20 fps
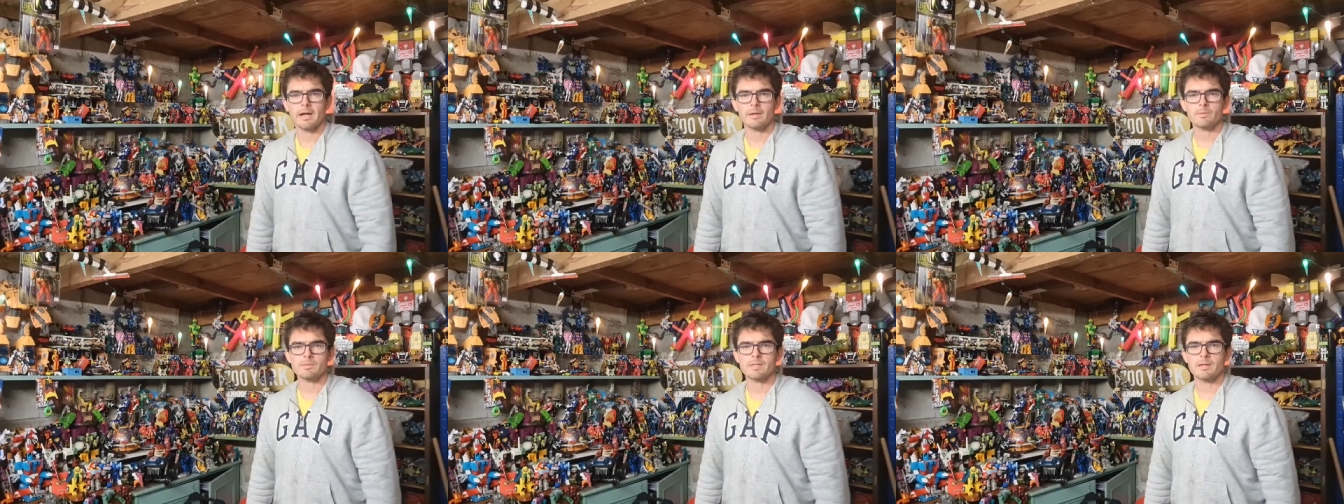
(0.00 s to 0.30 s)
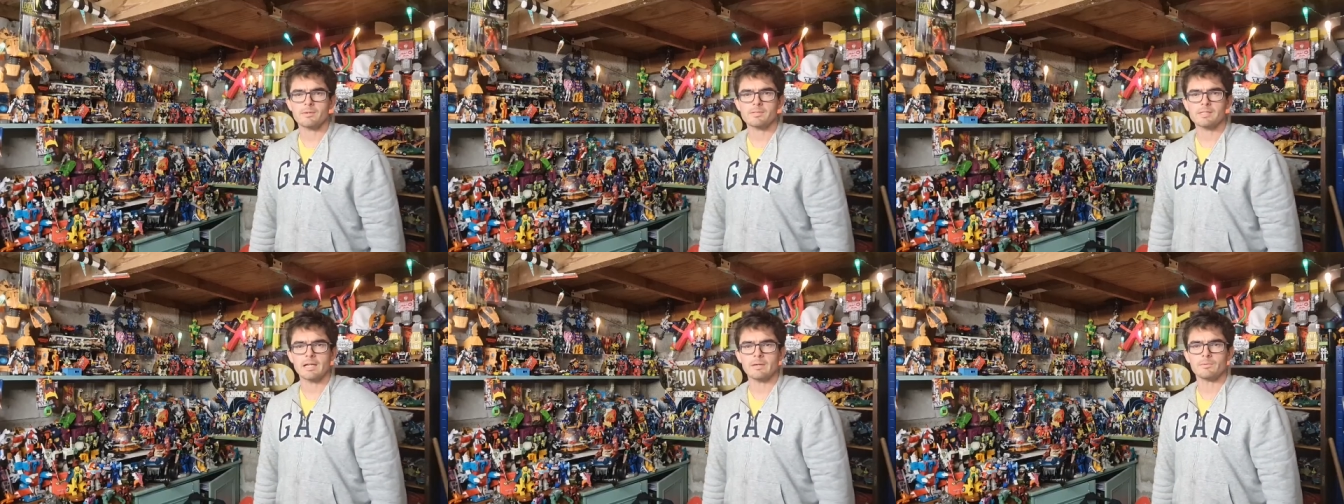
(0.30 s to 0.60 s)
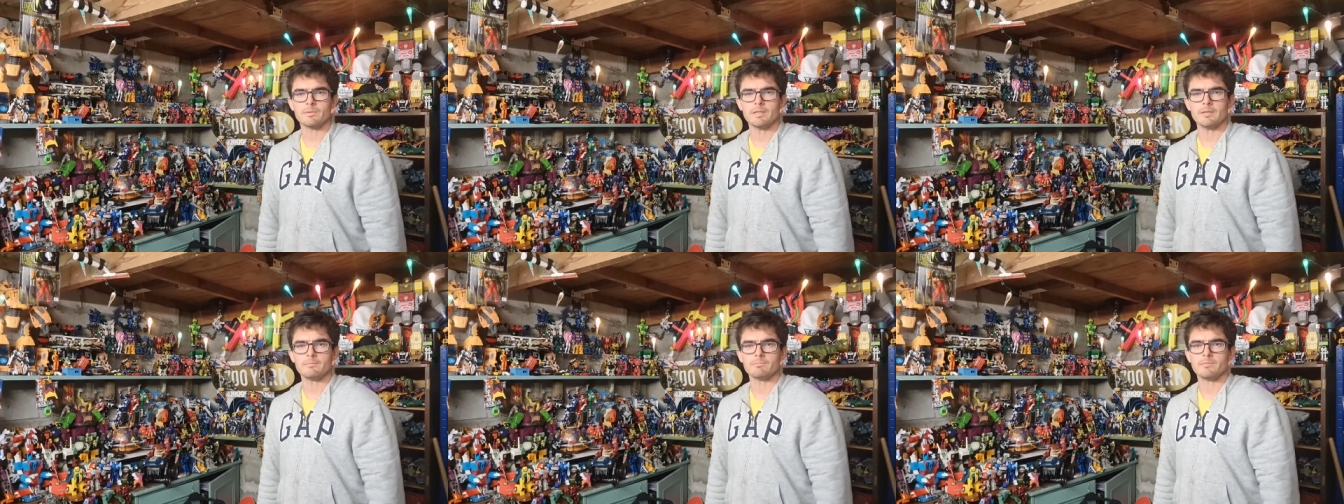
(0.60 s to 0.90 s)
How's that
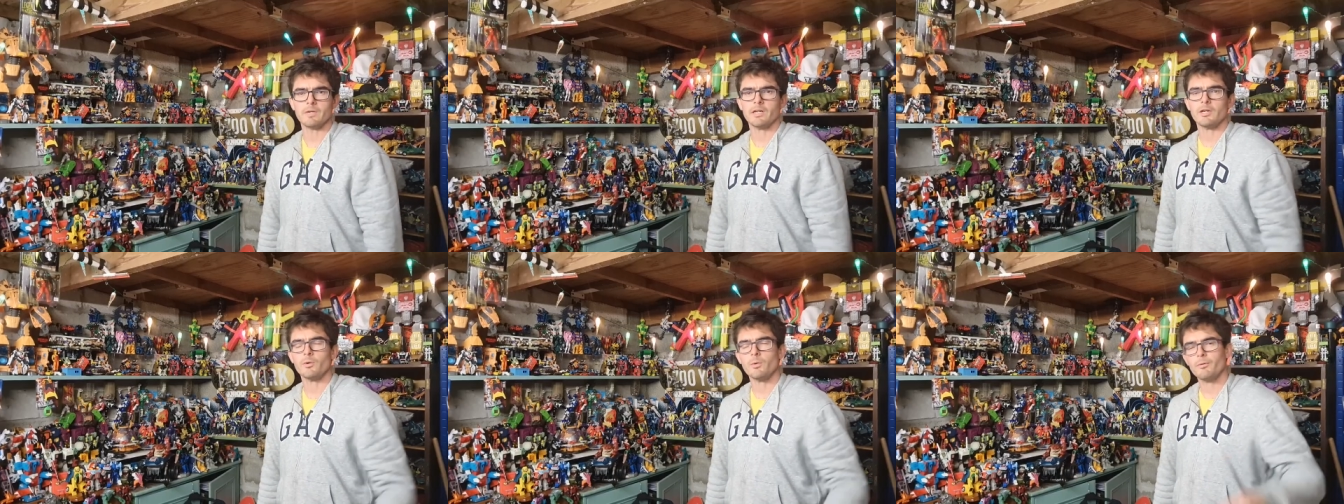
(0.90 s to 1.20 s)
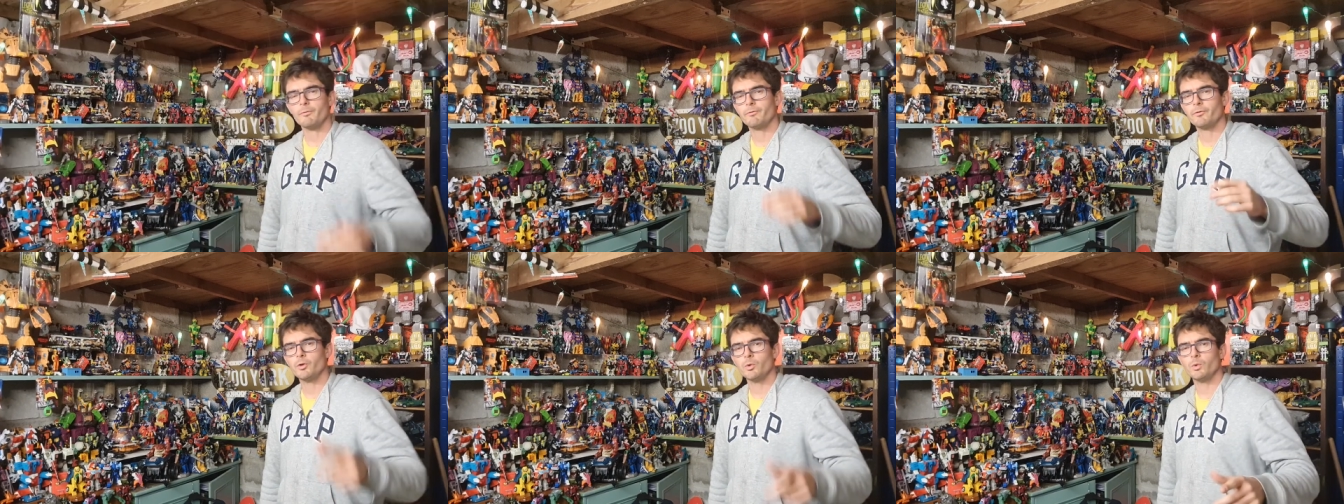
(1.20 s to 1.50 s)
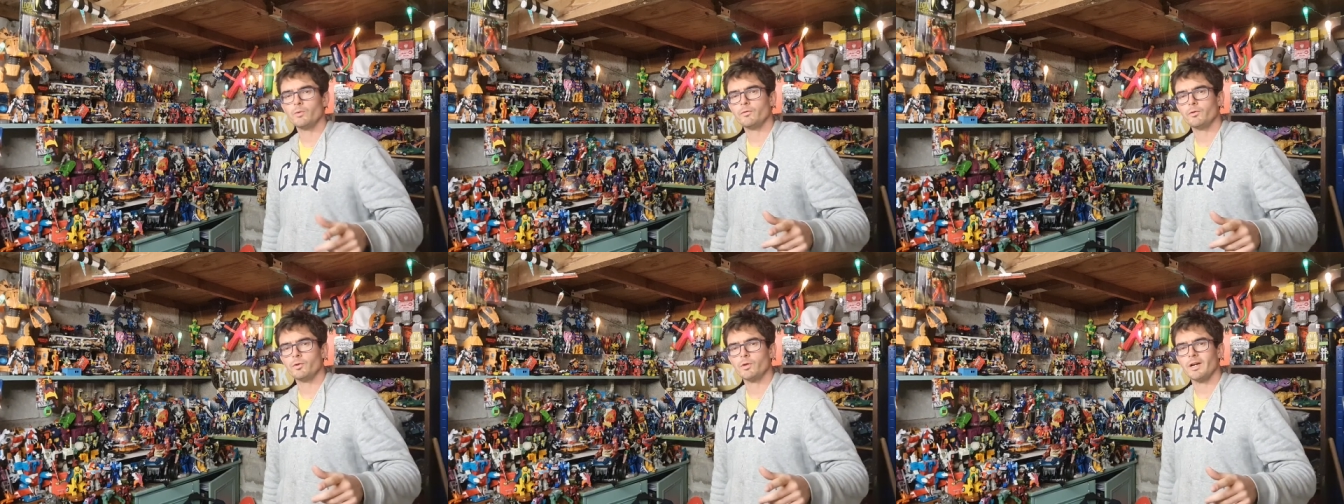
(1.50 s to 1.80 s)
sounding? I know a
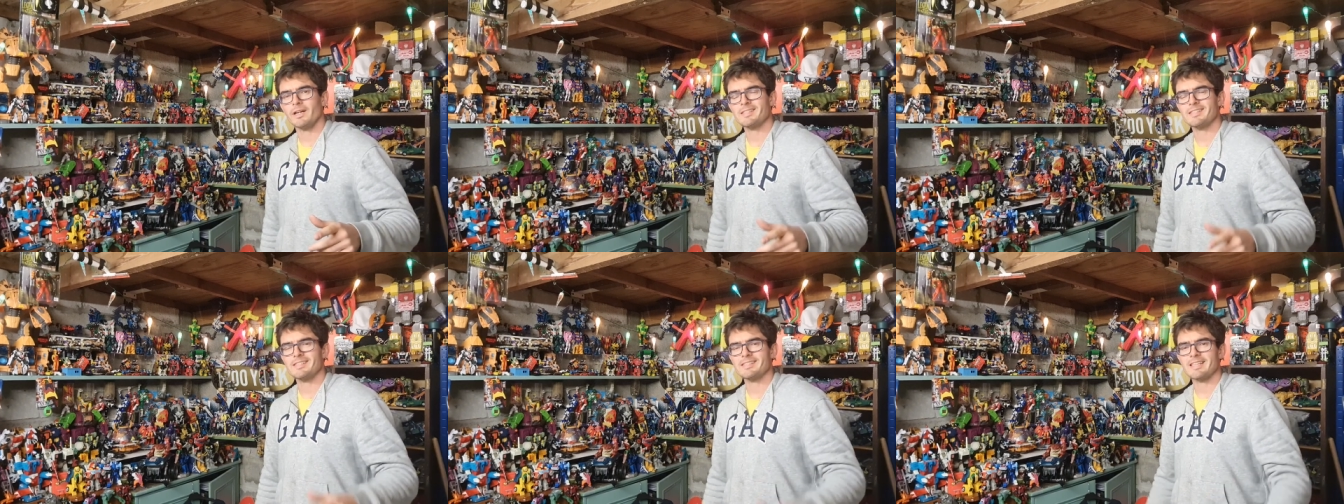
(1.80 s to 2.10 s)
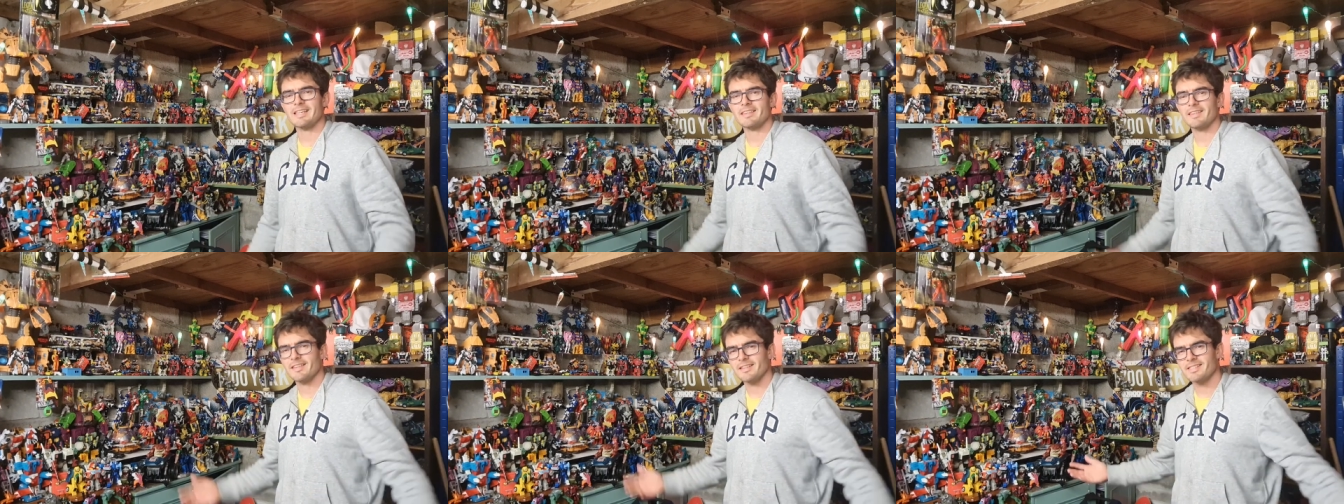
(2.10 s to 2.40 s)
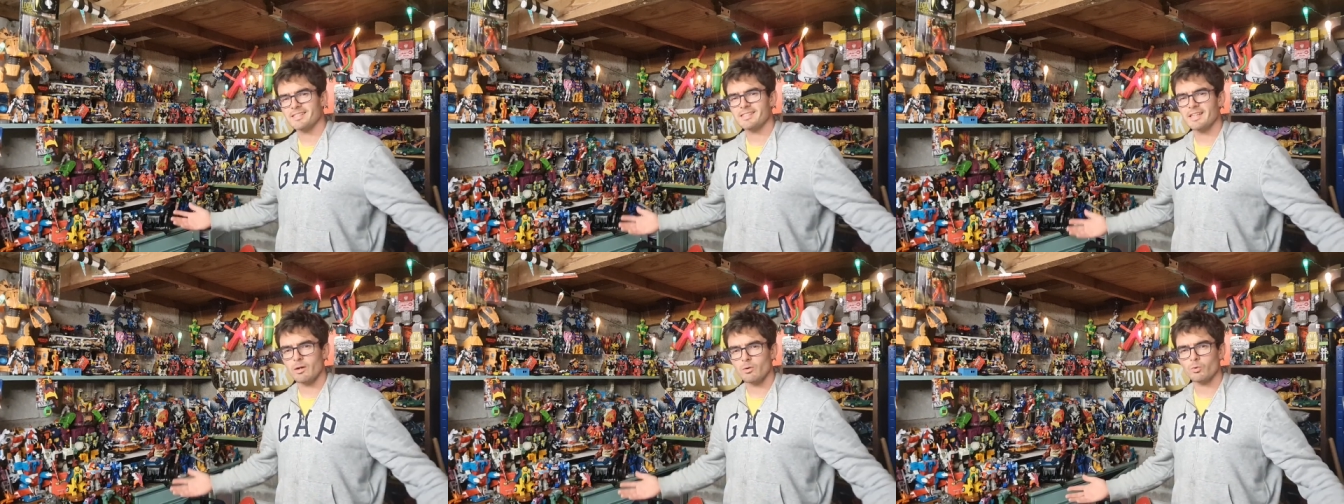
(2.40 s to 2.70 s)
few of you guys have said that the
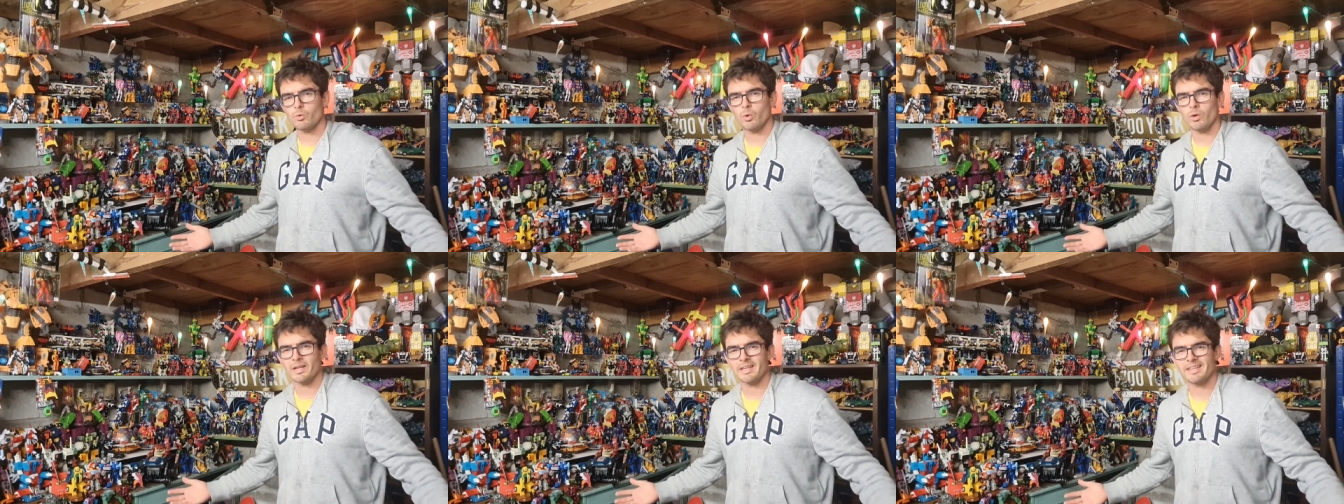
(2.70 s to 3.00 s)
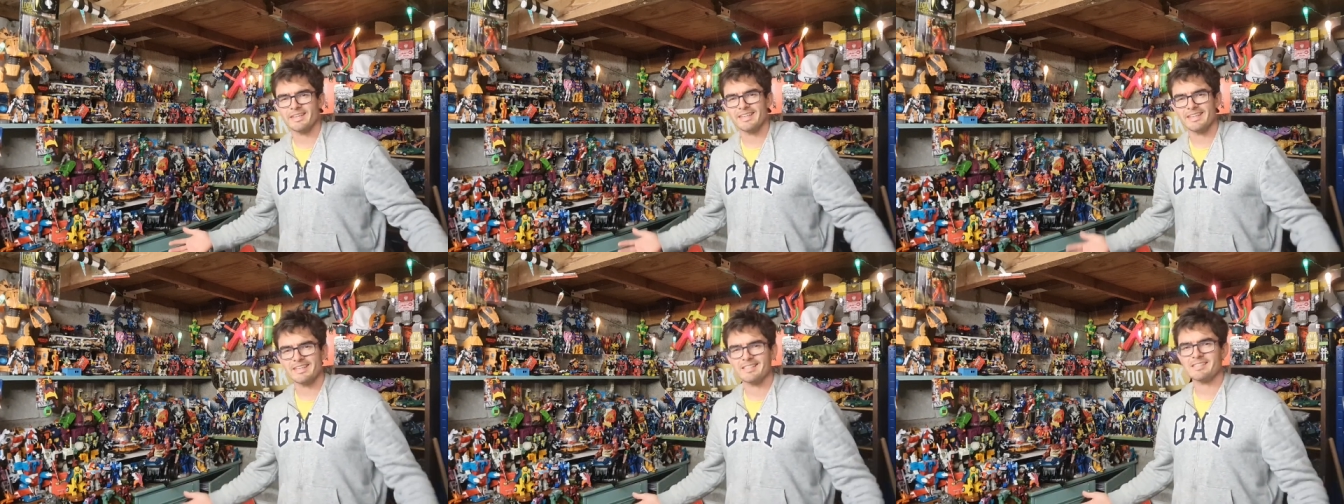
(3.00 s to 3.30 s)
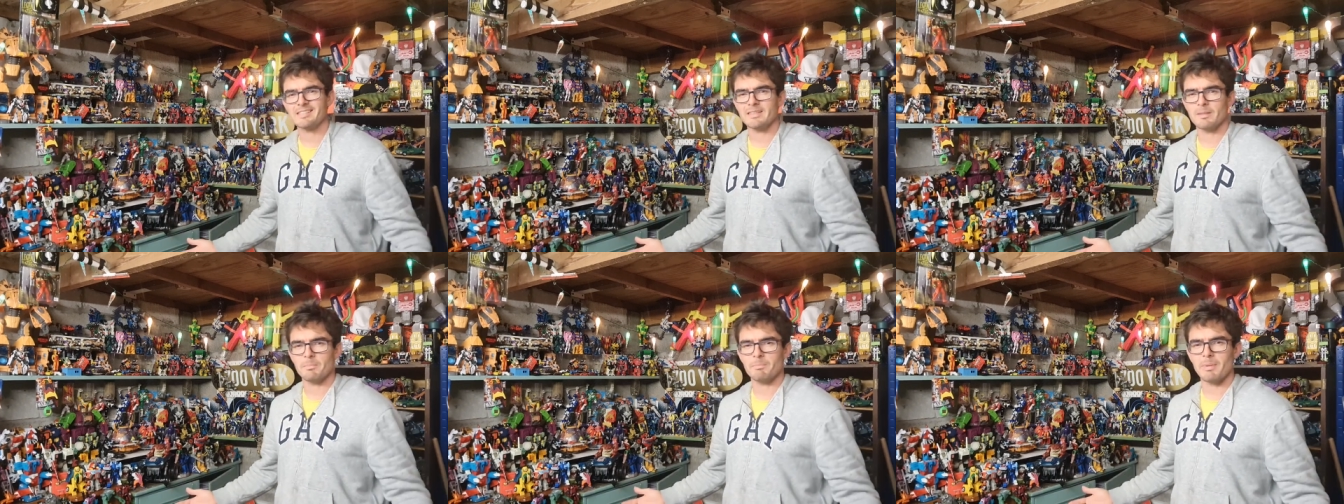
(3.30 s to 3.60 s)
sound quality
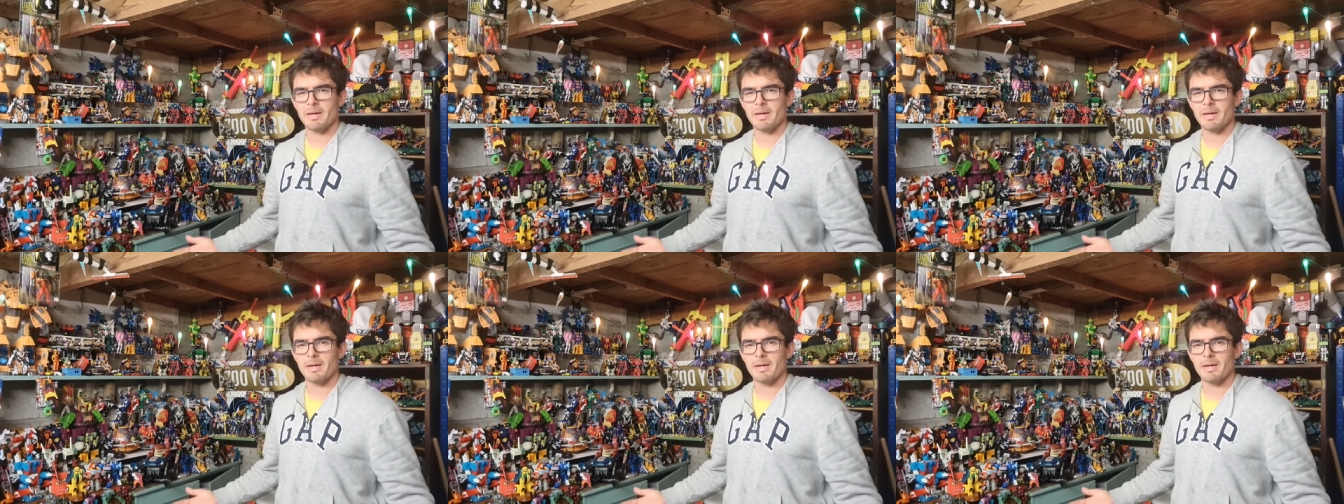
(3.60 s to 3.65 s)
isn't the